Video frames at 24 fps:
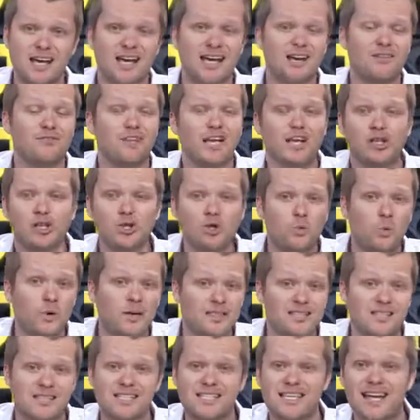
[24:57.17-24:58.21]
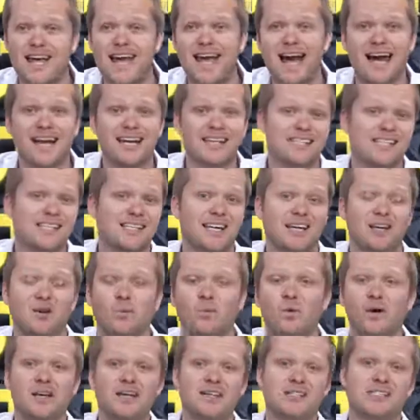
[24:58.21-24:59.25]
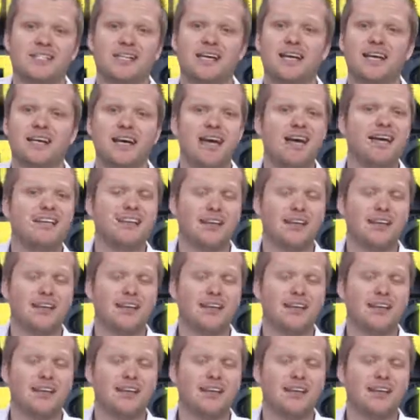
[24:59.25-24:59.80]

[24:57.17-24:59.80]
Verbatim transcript: if they knew what to say, how to say it, and when to say it,